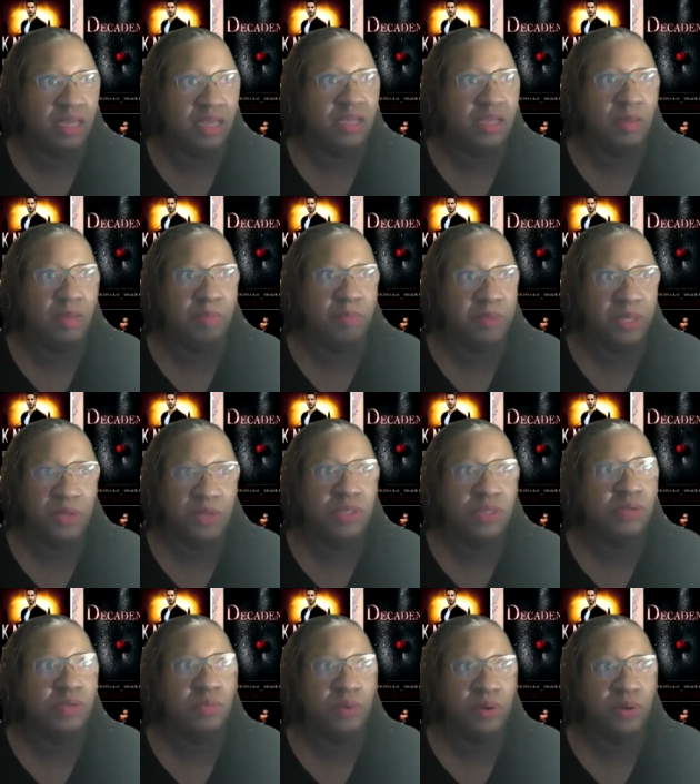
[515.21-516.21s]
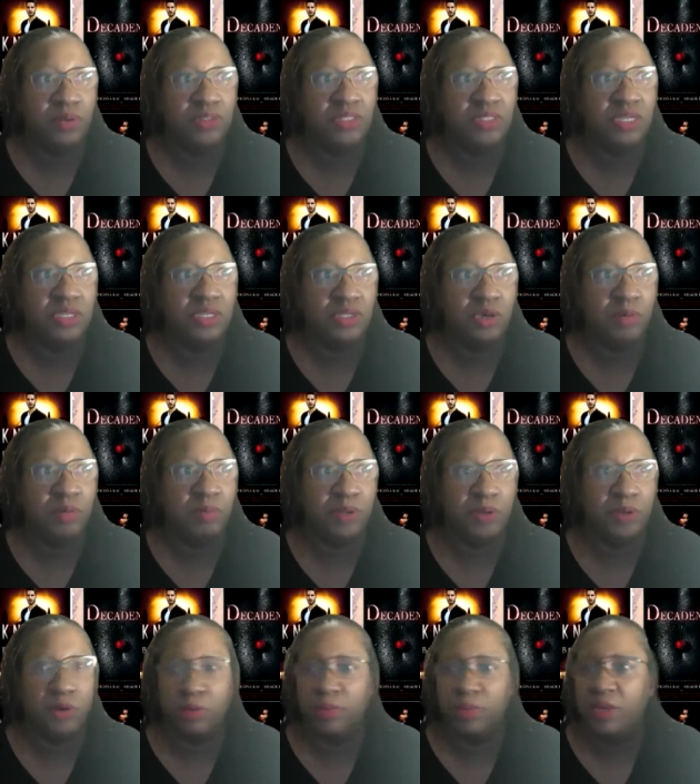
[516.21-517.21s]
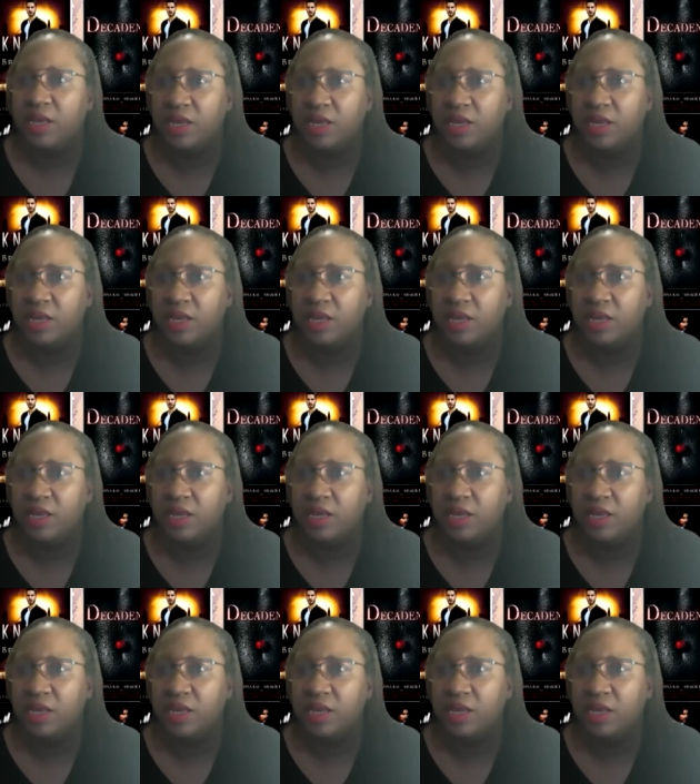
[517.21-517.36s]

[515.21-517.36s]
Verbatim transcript: a kabillion words in your blurb.